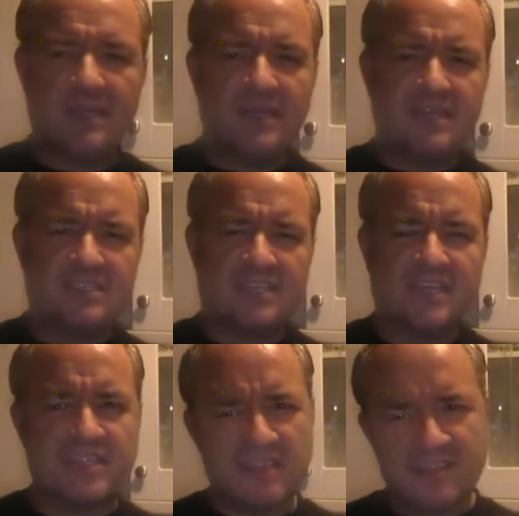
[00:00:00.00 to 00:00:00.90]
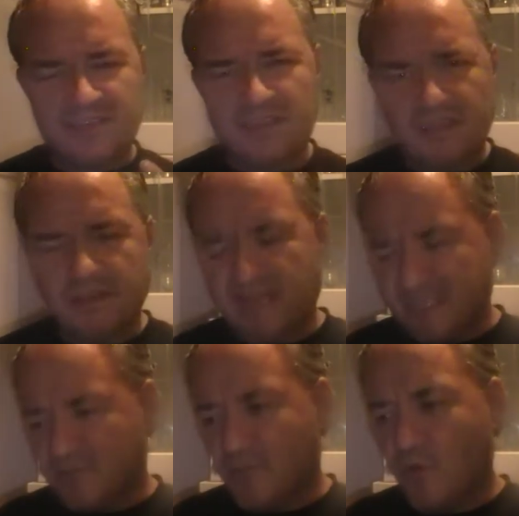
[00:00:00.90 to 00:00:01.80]
is that
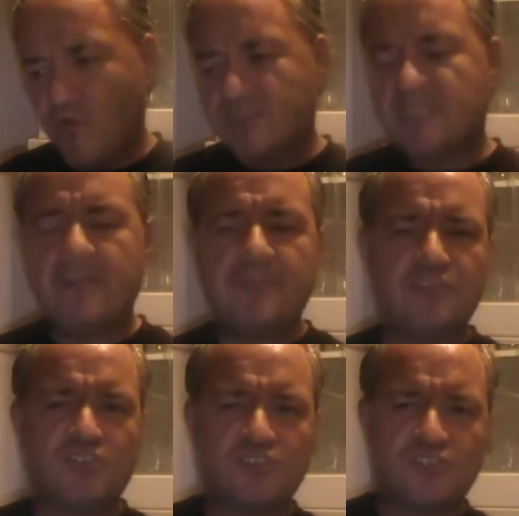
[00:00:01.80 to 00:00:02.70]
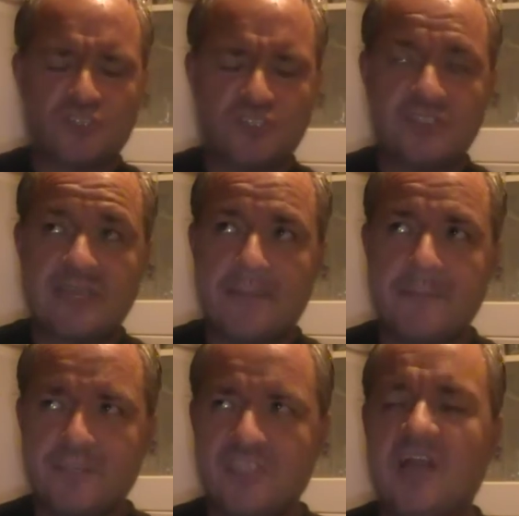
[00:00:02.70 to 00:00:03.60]
it's more the temperature
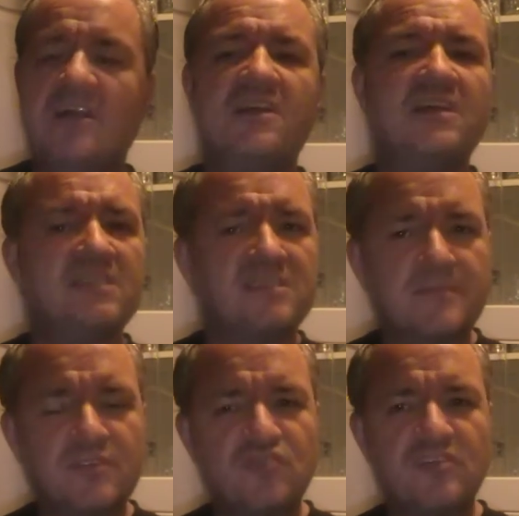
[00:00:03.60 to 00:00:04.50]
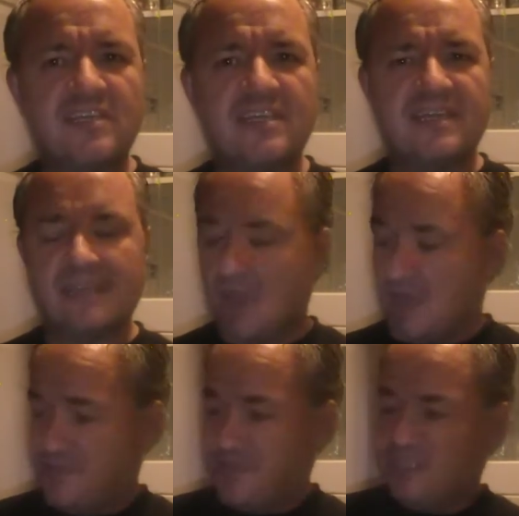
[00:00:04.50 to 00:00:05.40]
temperature to be drinking uh,
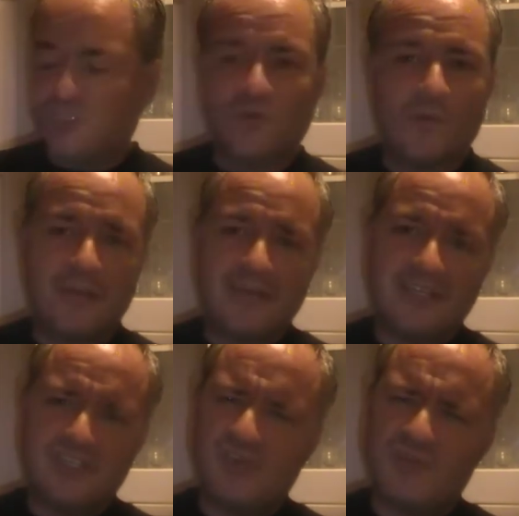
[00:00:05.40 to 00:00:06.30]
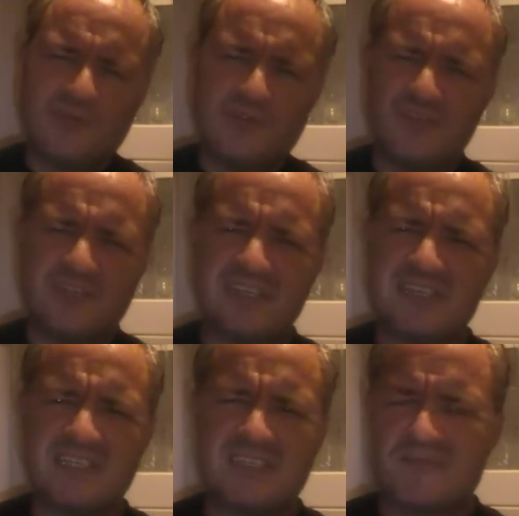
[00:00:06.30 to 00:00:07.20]
these sort of beers. You don't want to be drinking
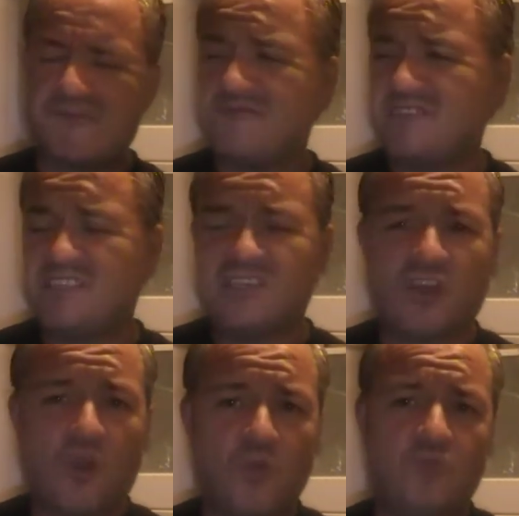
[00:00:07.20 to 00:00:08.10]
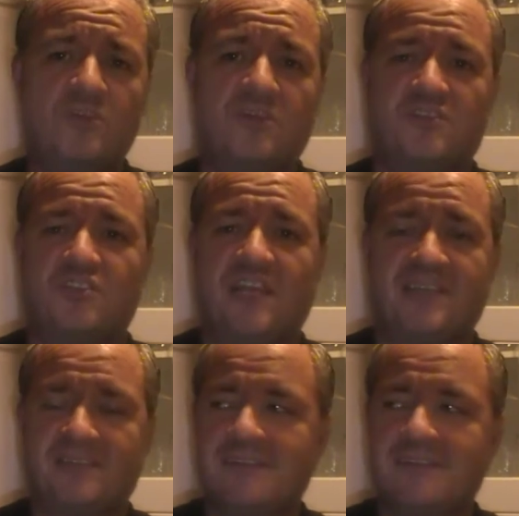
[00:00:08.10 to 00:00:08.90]
this in a freezing cold uh, shed